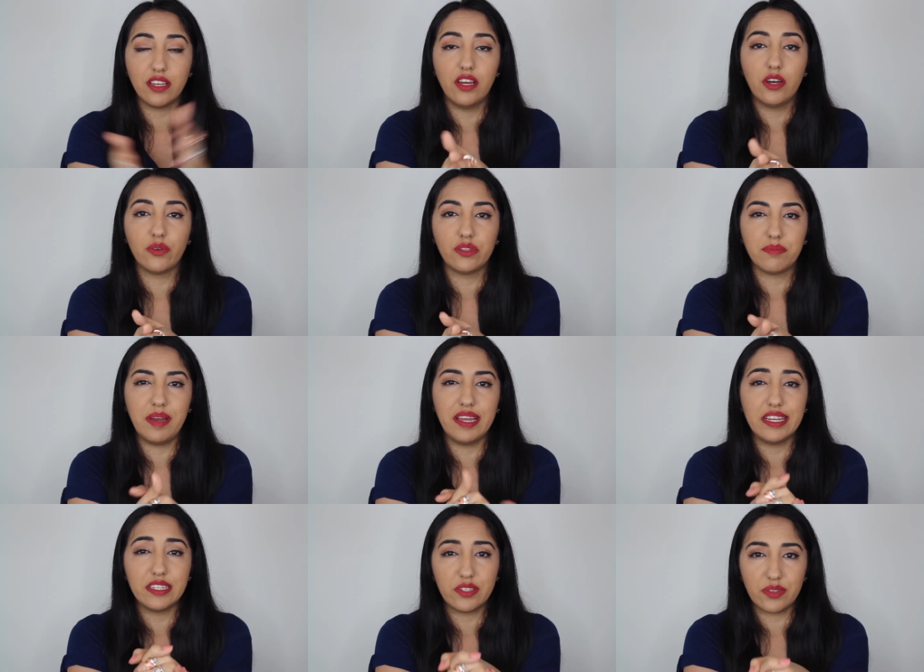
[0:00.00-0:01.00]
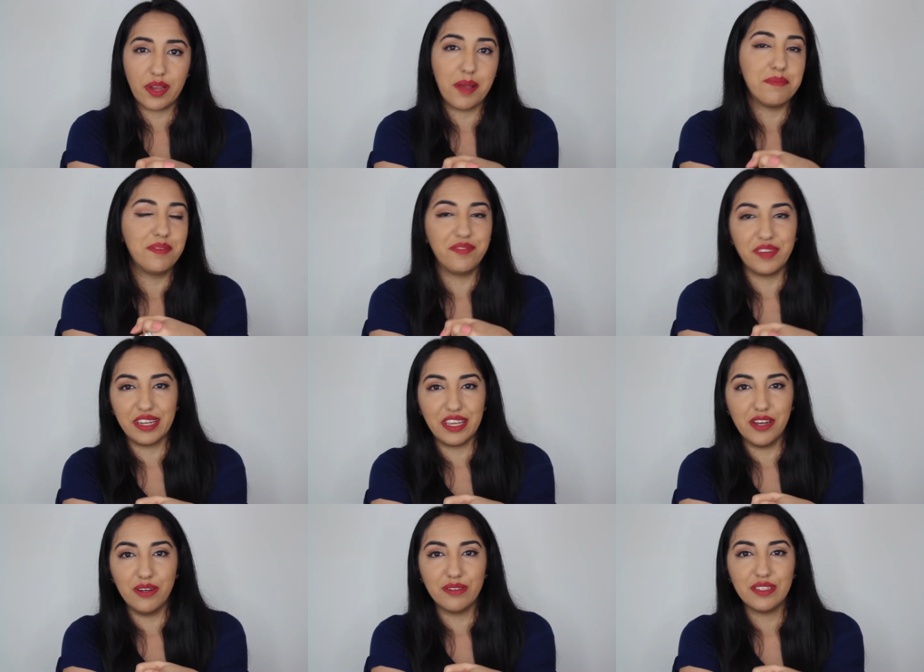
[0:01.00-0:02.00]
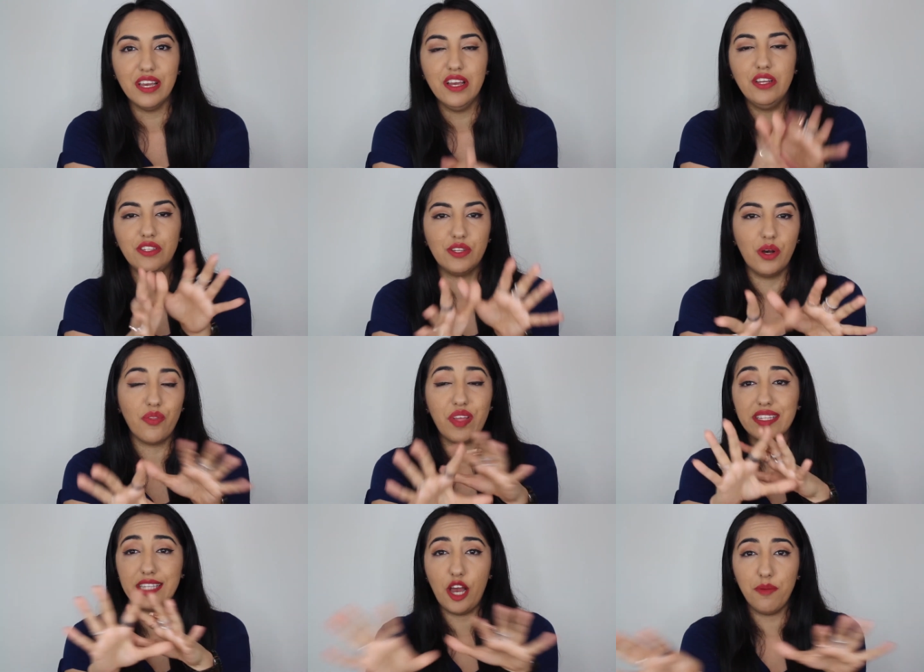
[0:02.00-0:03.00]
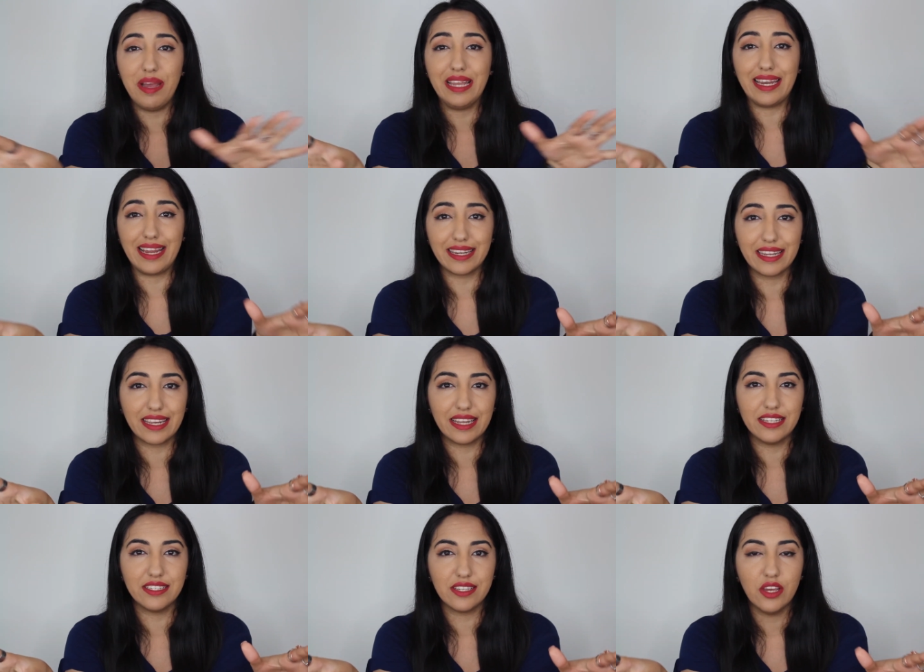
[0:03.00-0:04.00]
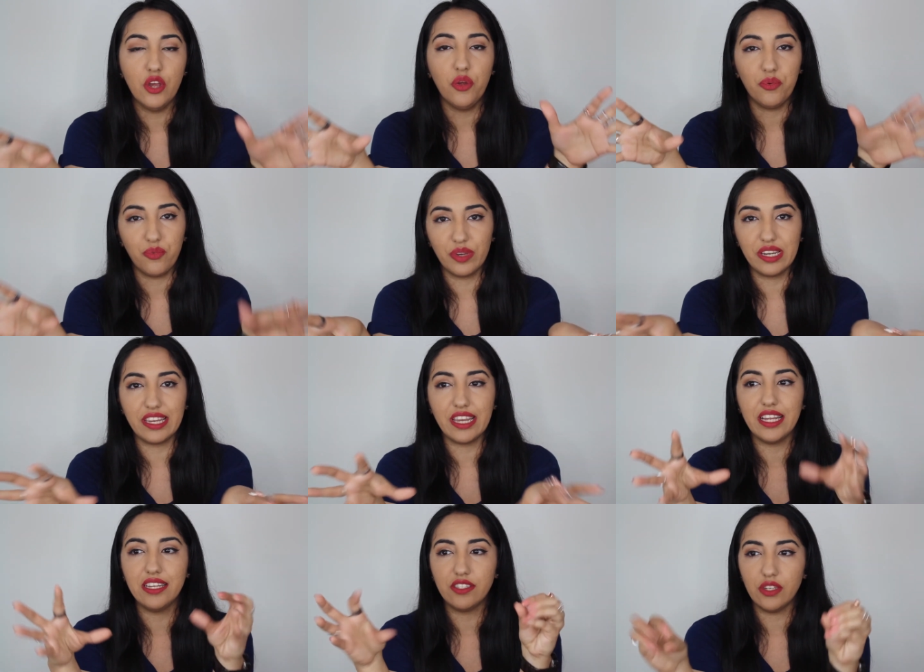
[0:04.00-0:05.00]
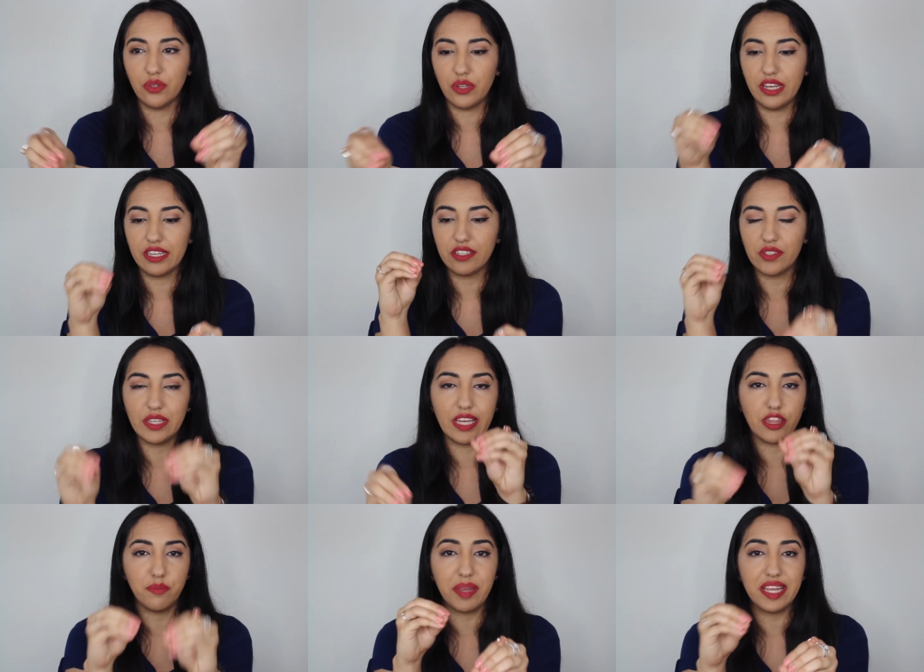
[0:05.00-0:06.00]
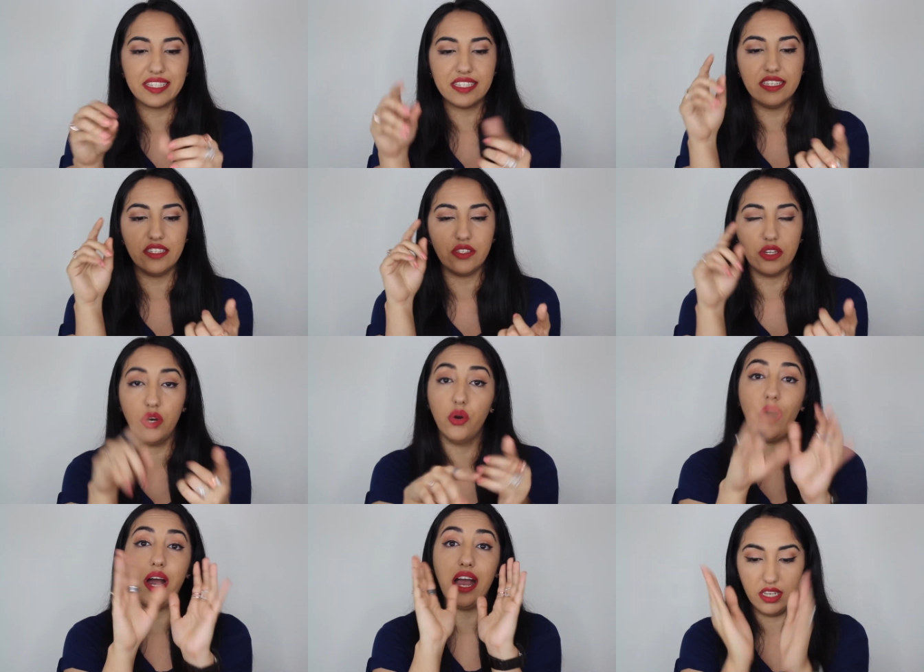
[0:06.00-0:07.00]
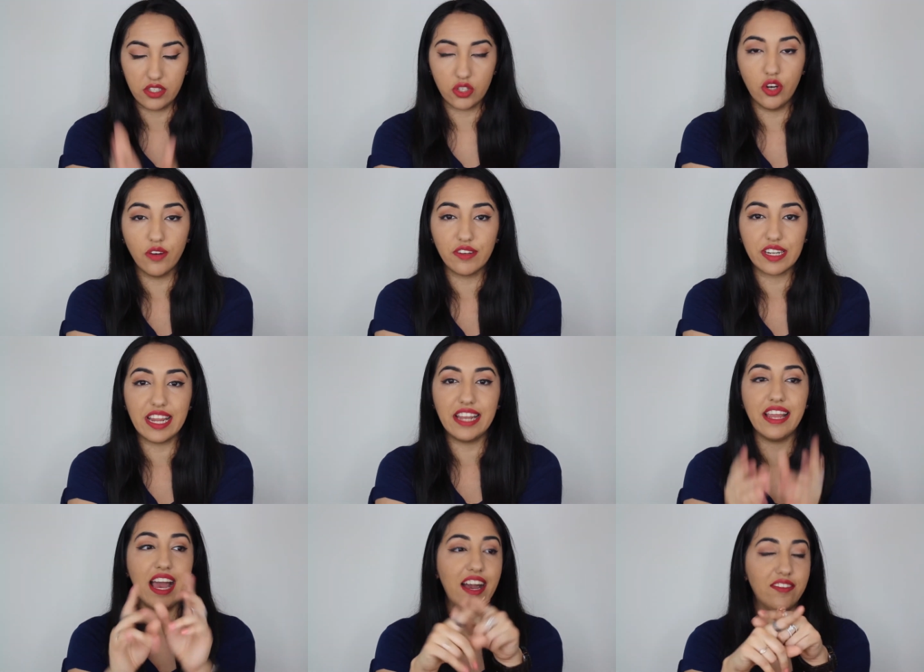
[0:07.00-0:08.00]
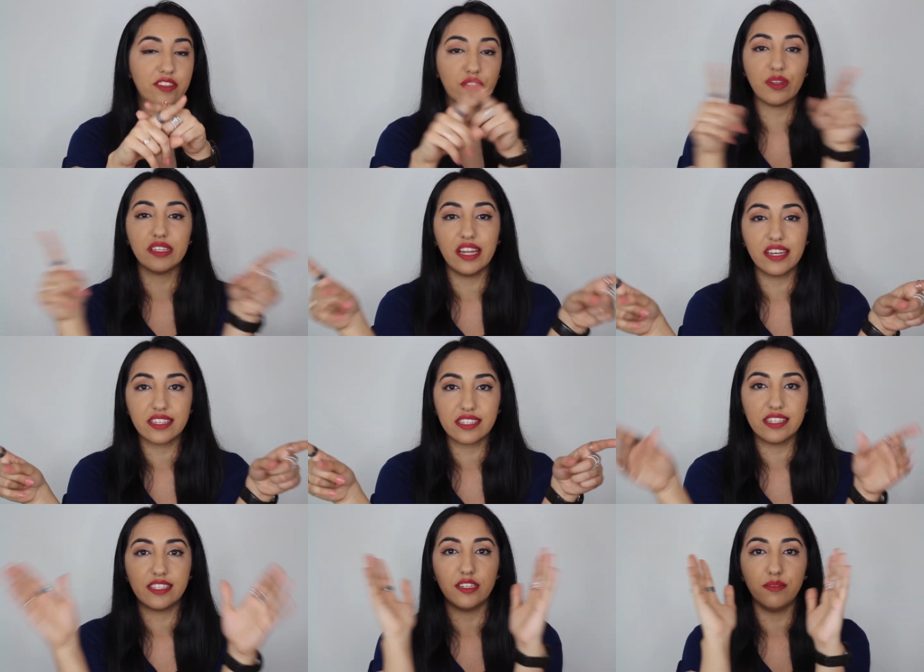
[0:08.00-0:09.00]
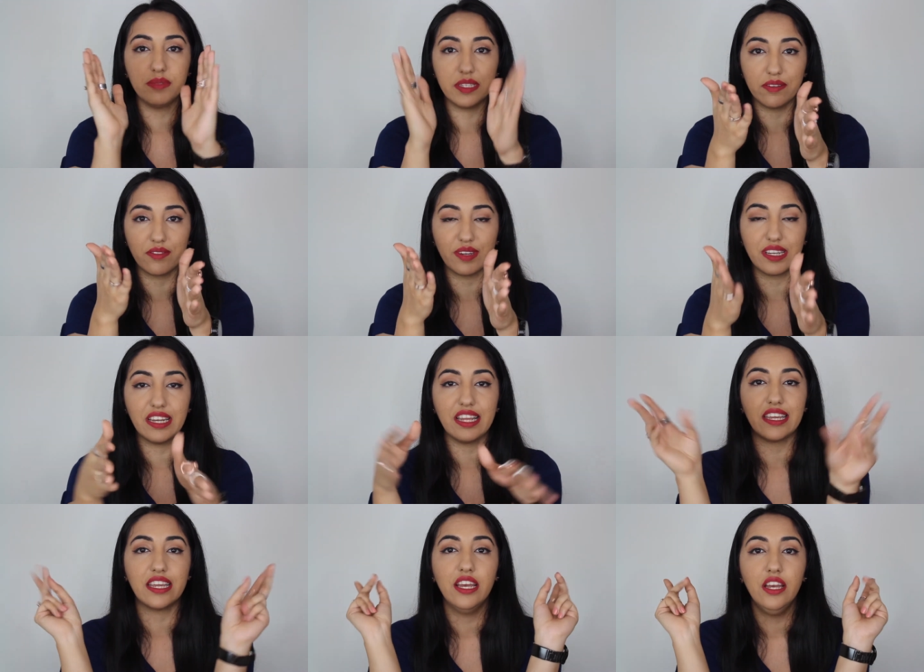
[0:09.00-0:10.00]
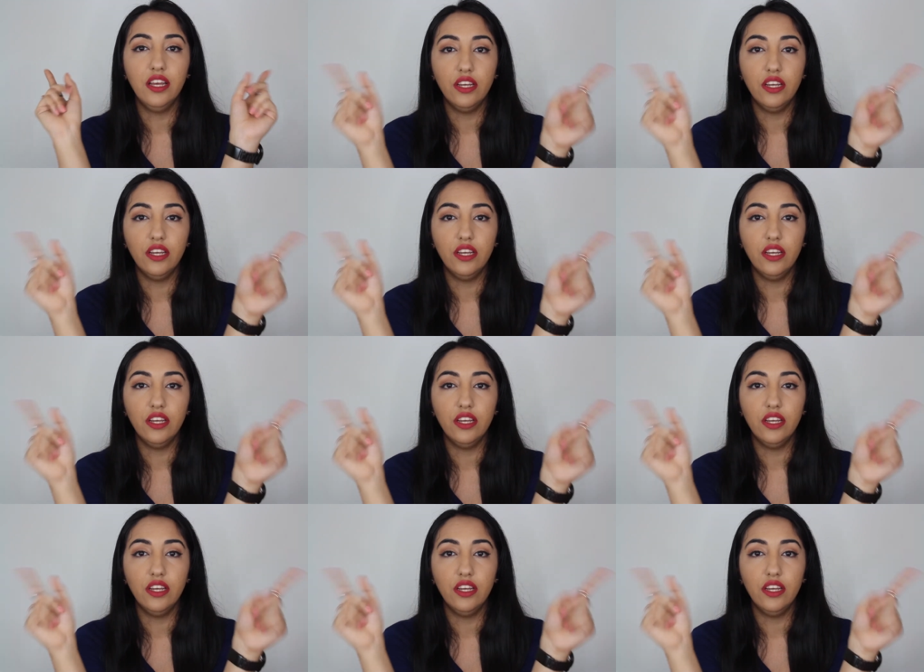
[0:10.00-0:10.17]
along with my Instagram videos. So that's how my lighting is really, so at least you get the basis. So let's go over it again. I have a 3 lighting system, deer ring light,